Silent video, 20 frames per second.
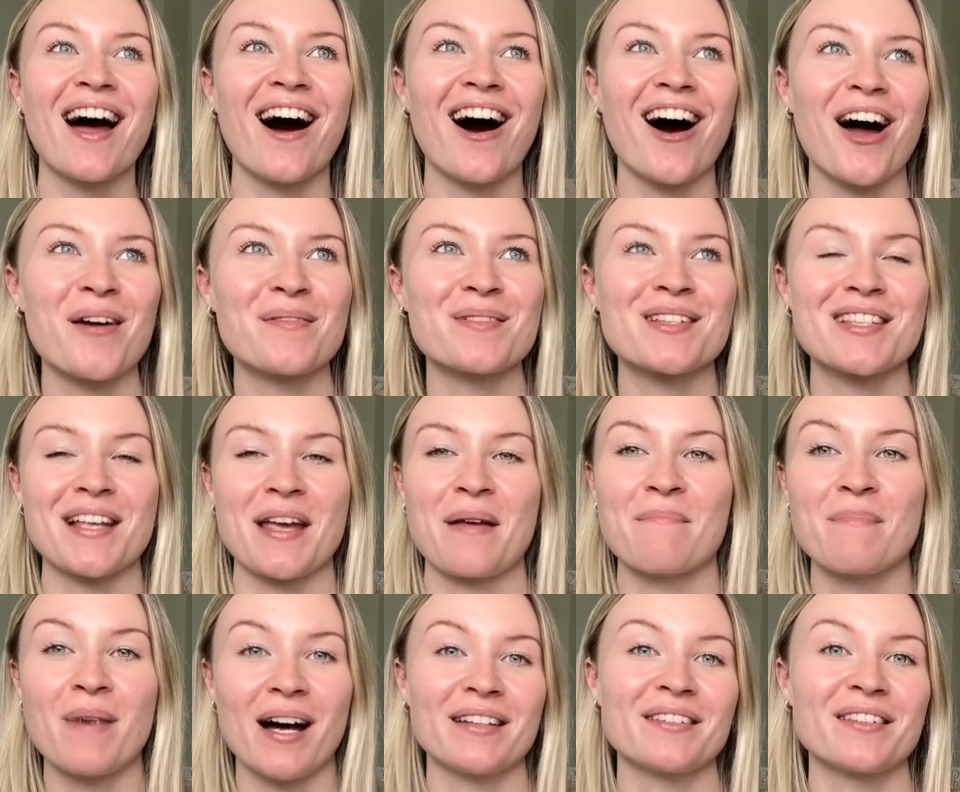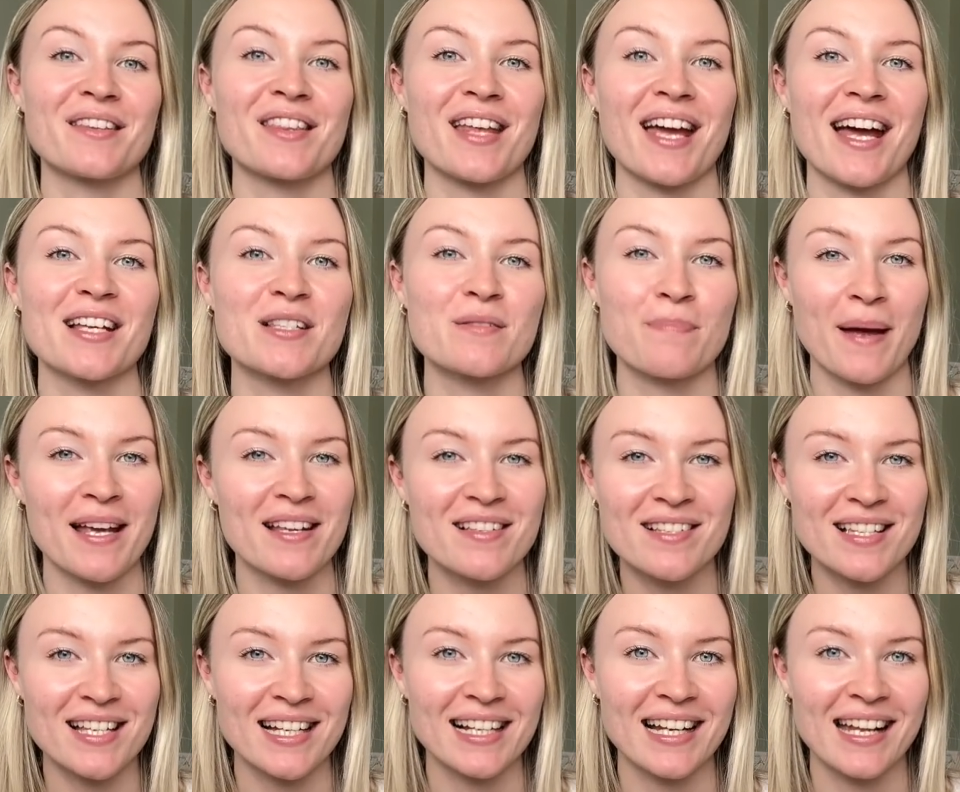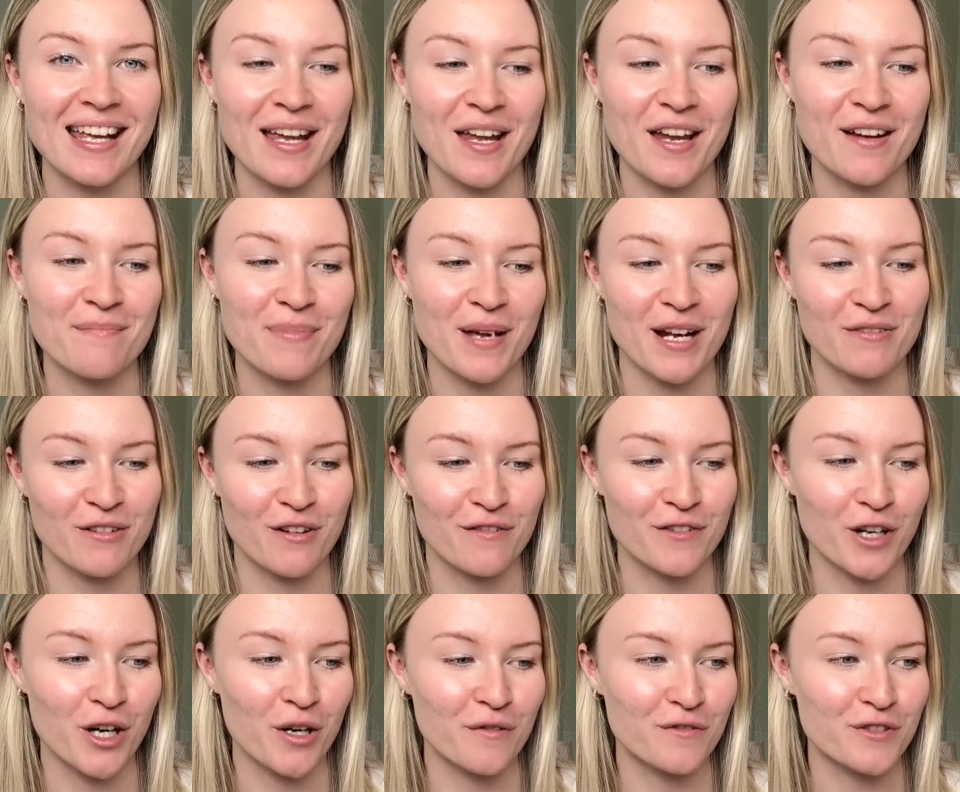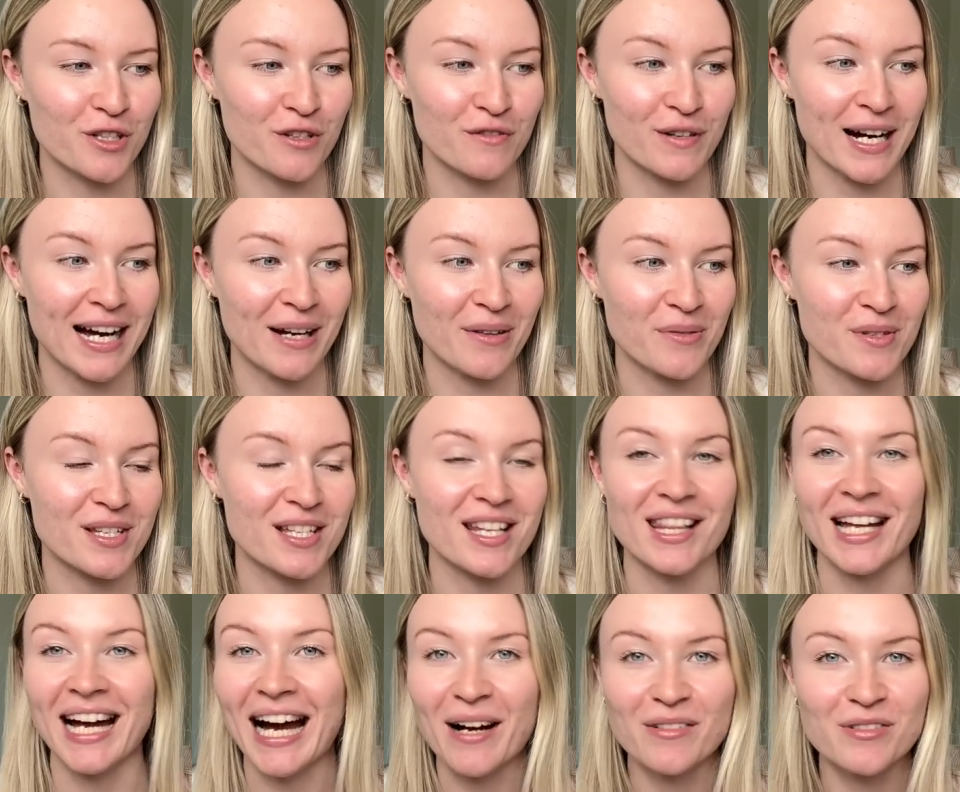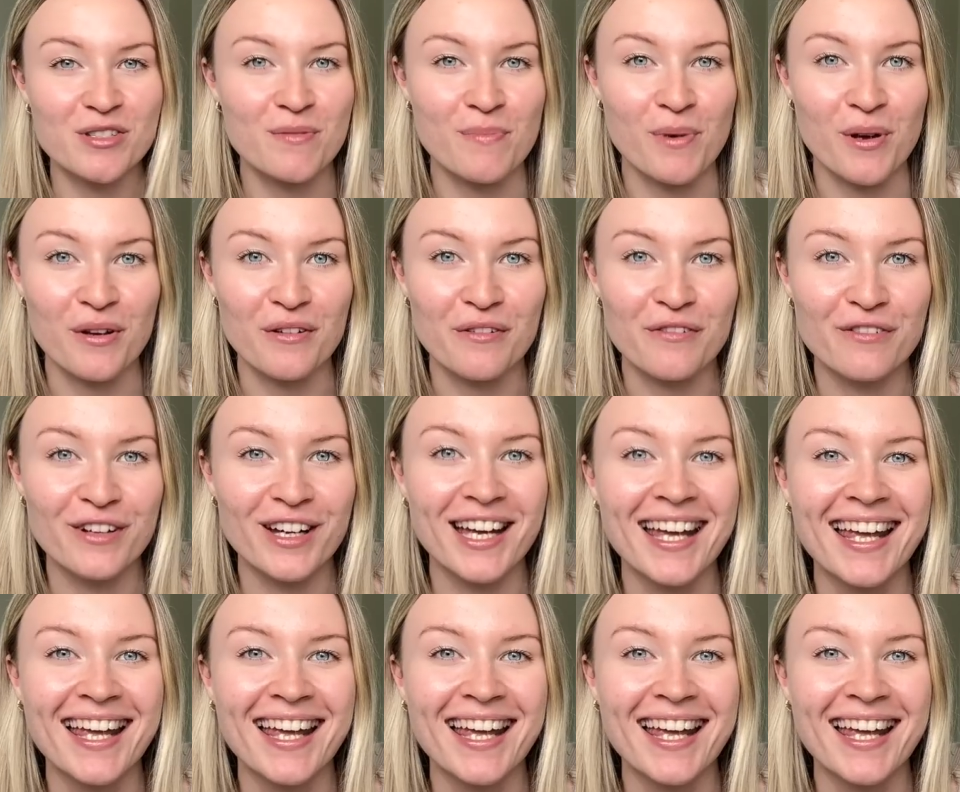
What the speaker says: I would say, month has basically been revolved around the house move.